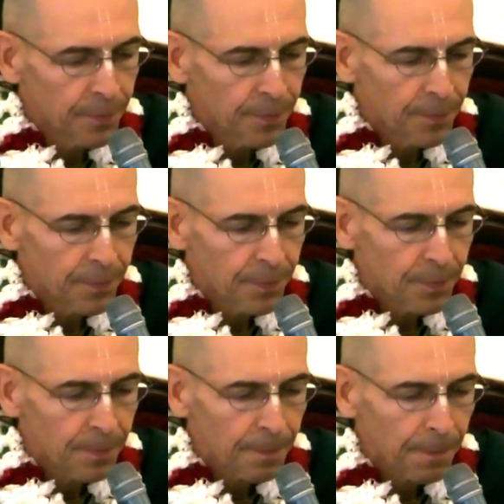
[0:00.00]

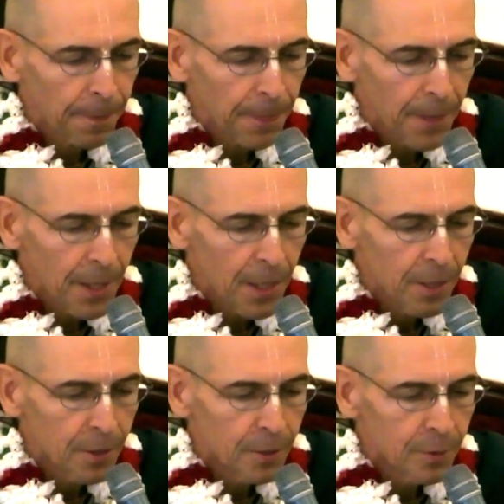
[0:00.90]

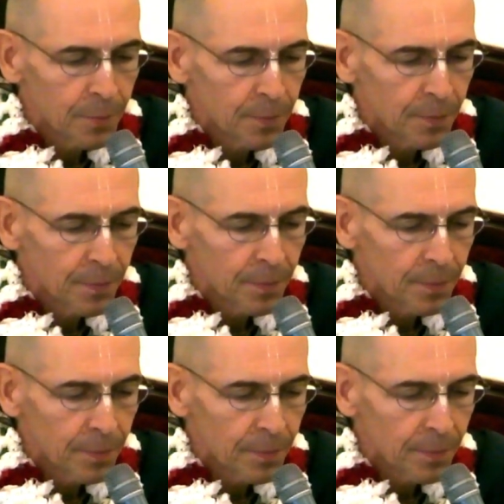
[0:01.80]

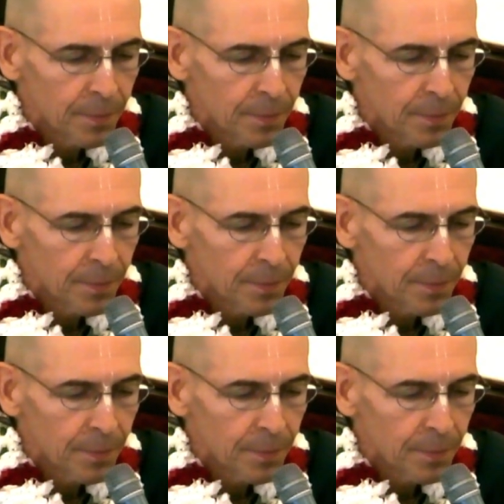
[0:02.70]
Nothing is said.